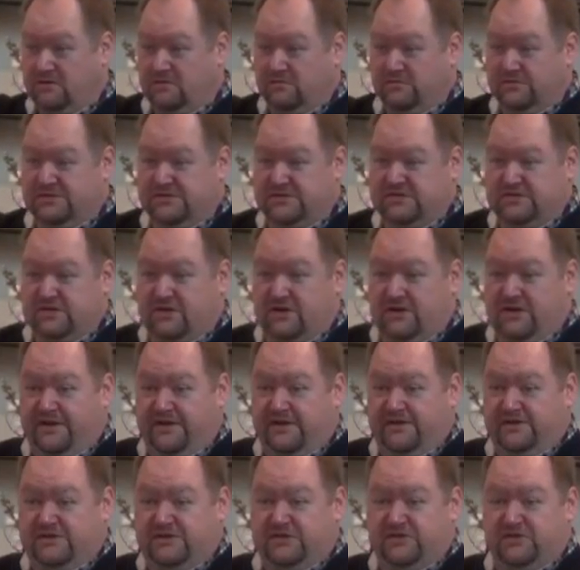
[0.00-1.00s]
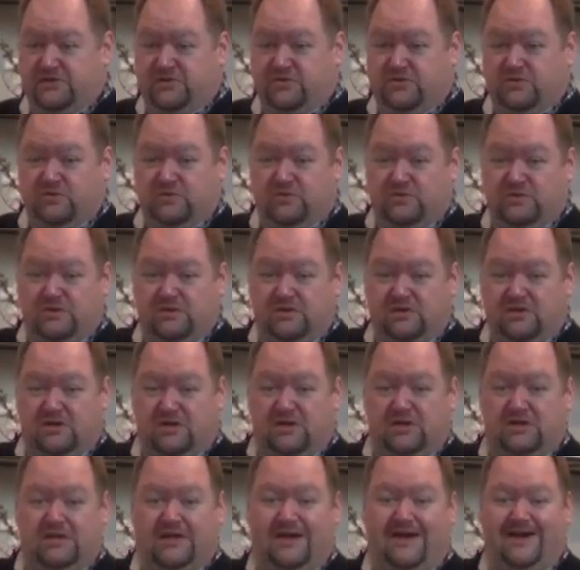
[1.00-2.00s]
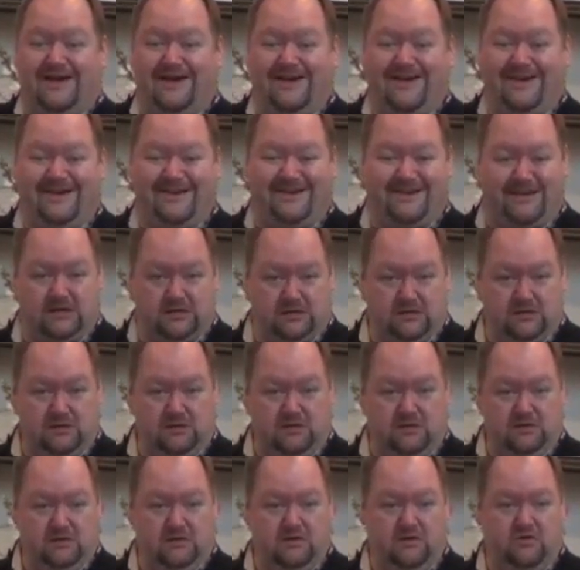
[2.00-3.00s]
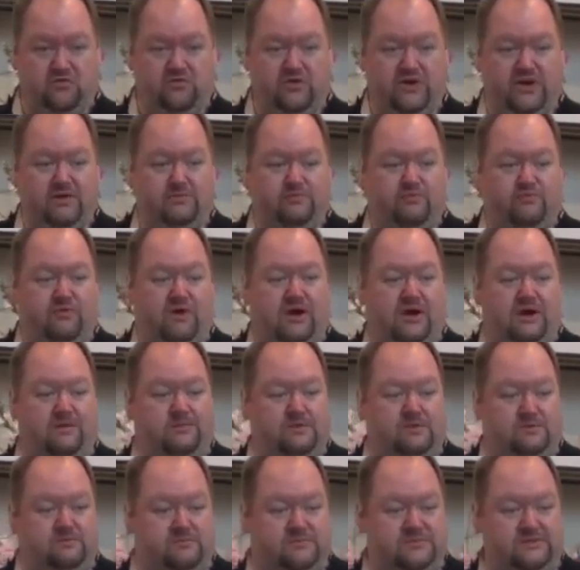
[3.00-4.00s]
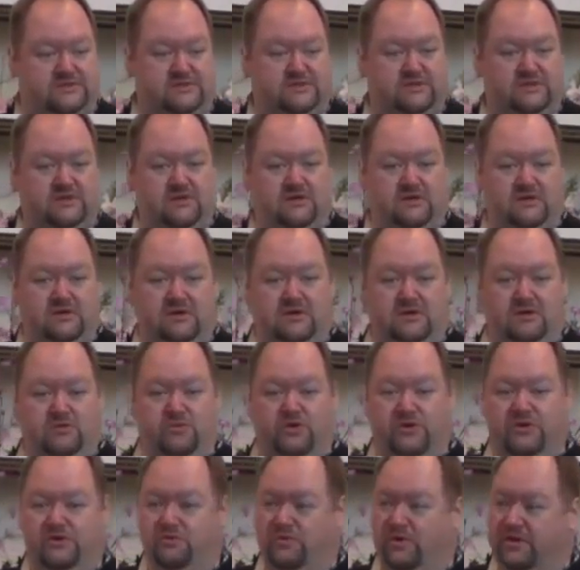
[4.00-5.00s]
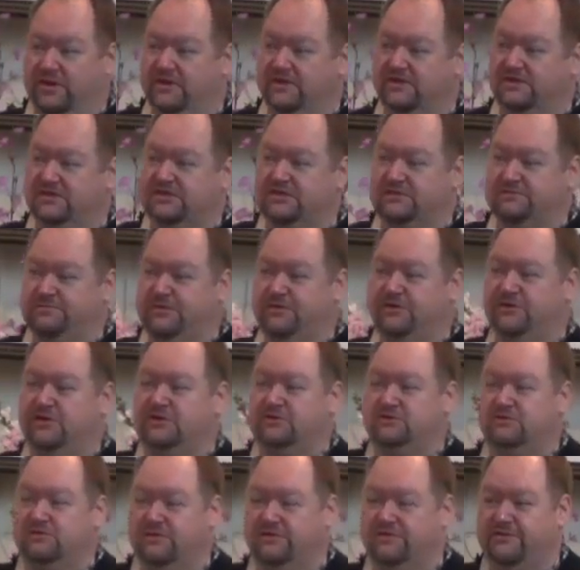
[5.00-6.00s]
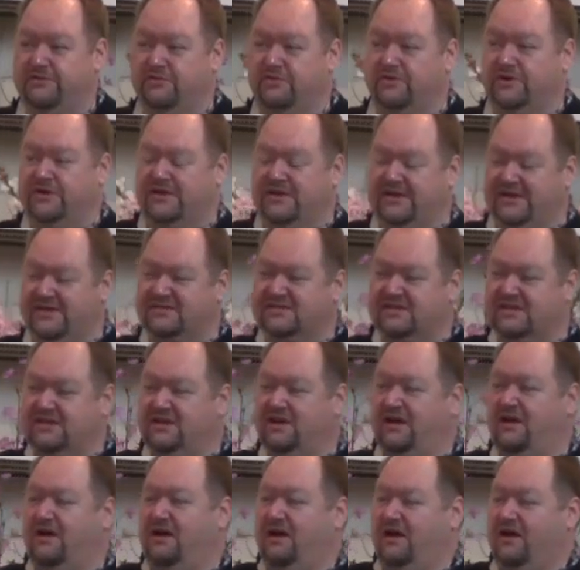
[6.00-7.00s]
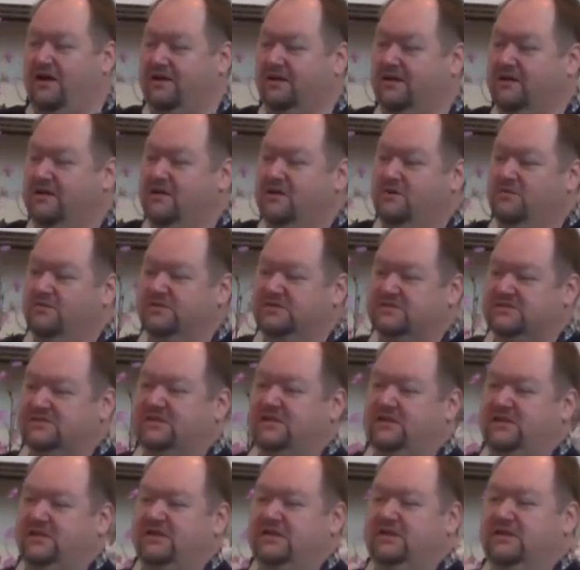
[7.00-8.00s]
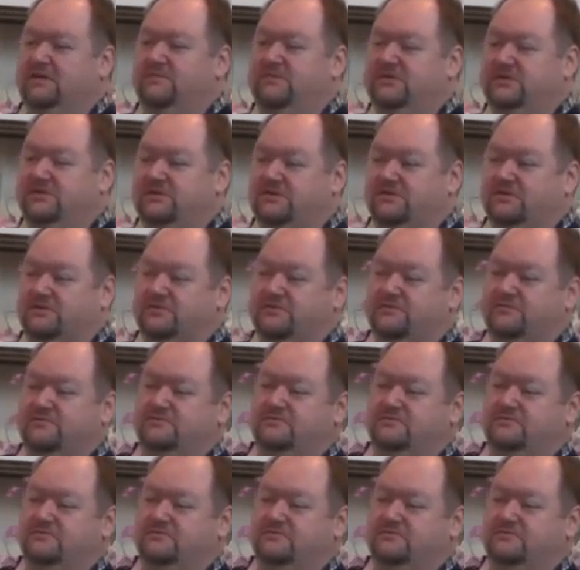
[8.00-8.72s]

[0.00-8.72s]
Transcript: was starting to collide, create problems with what his spiritual authority, his God, was telling him to do.